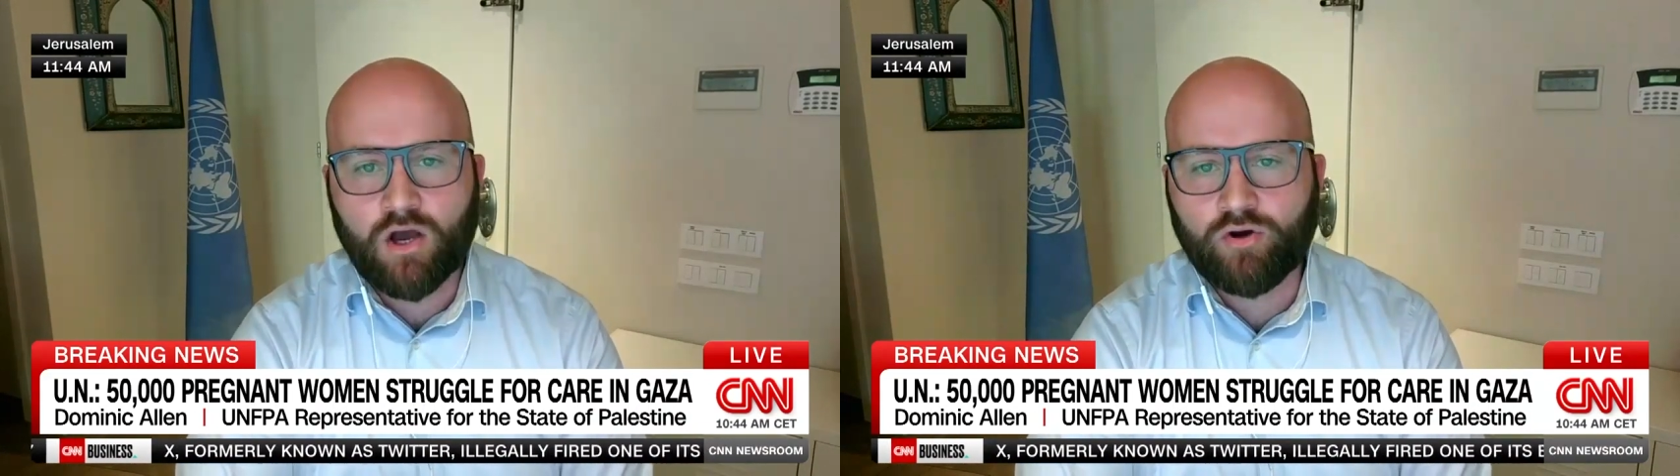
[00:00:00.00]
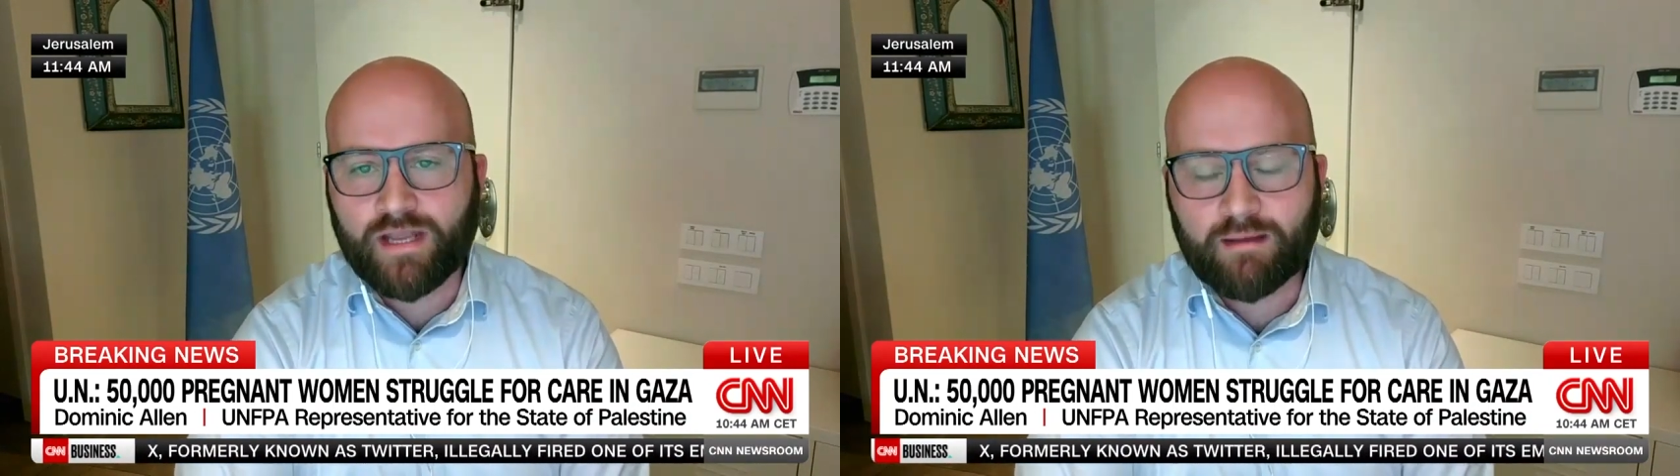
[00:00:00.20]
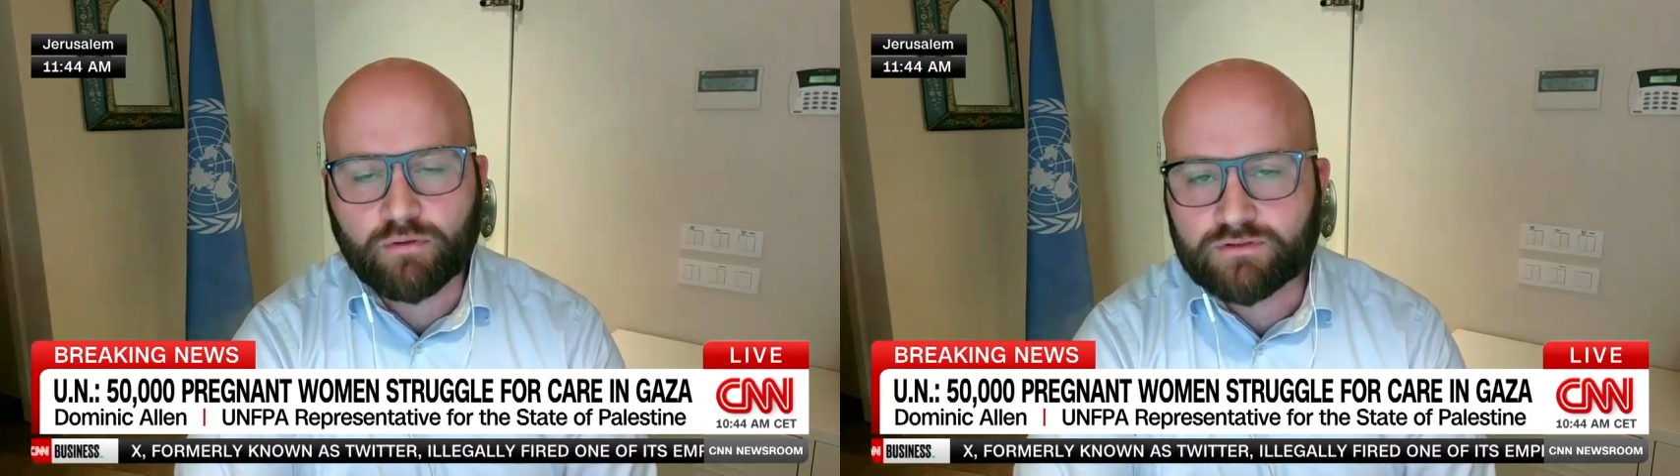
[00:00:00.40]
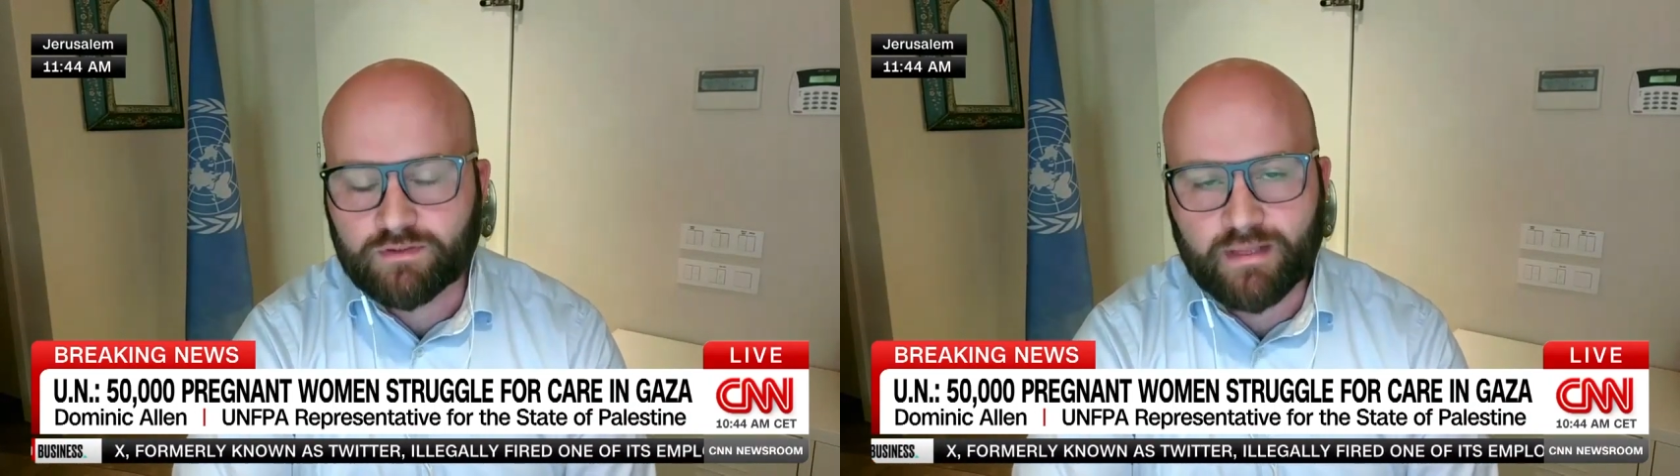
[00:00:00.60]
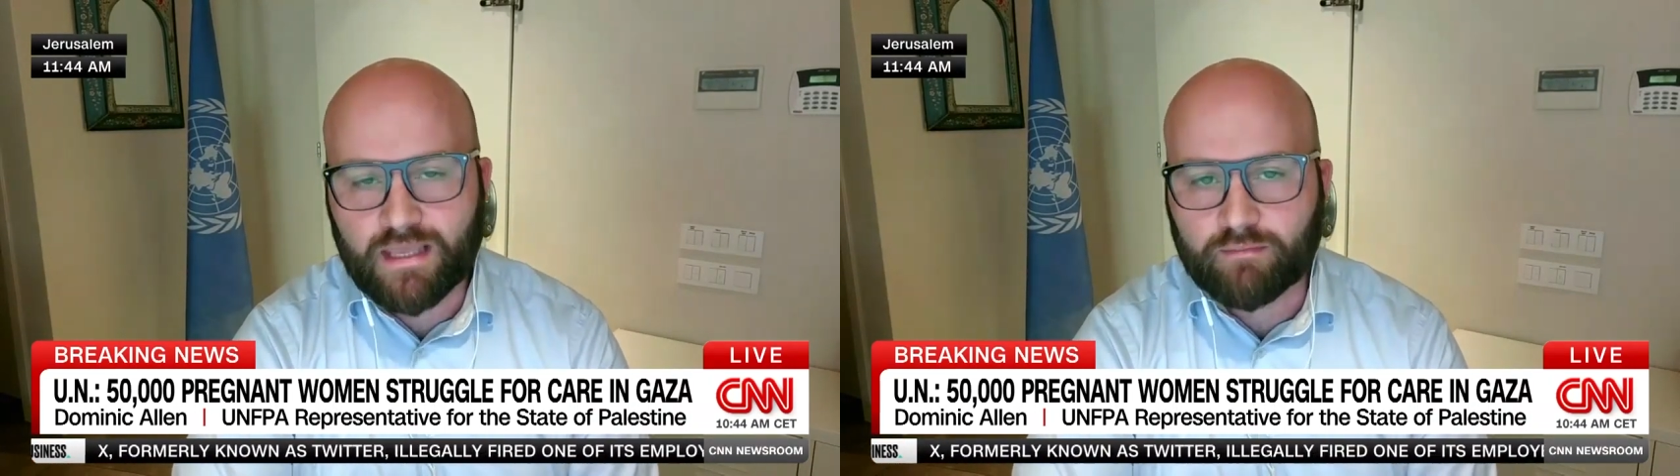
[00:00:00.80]
unable
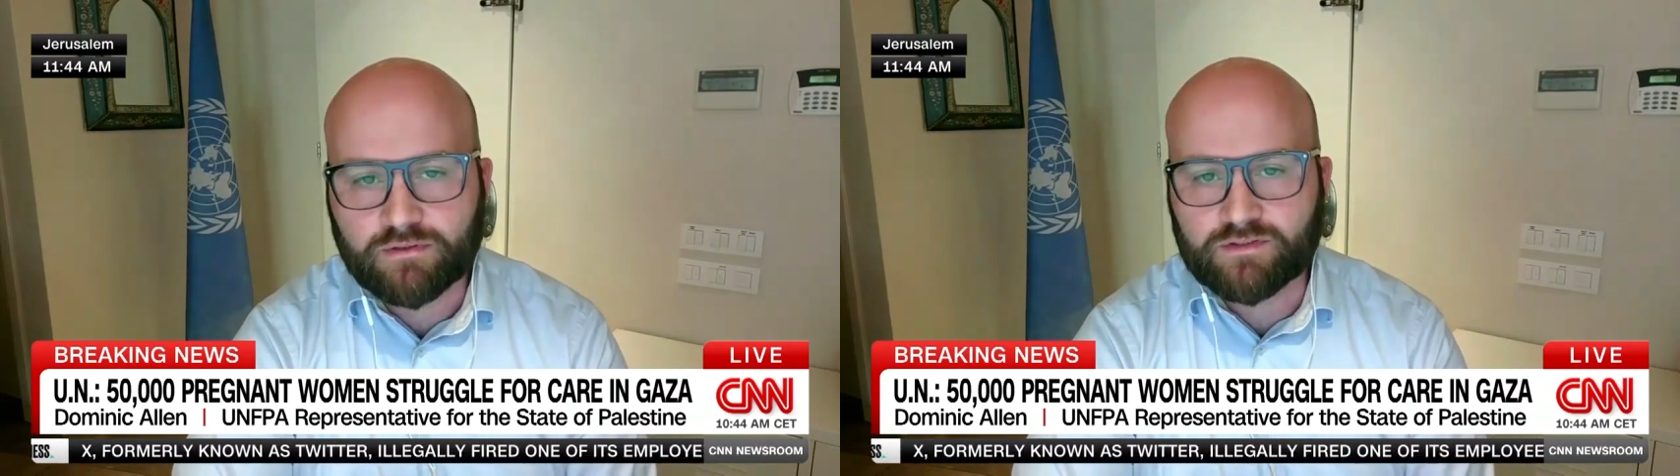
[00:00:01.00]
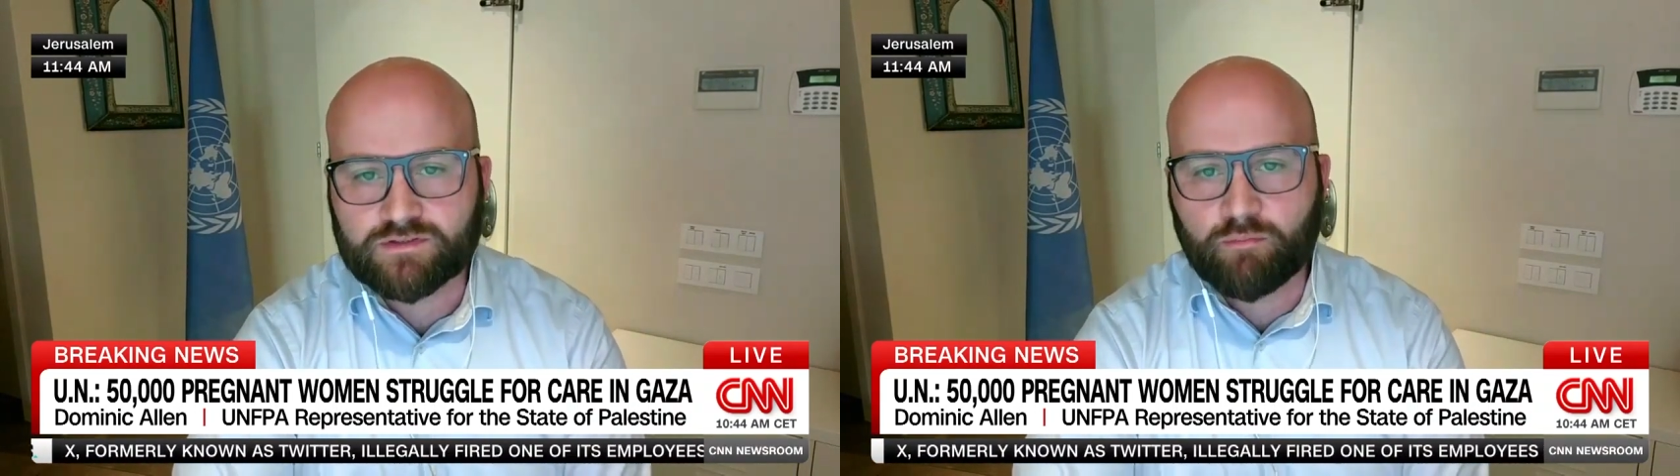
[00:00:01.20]
to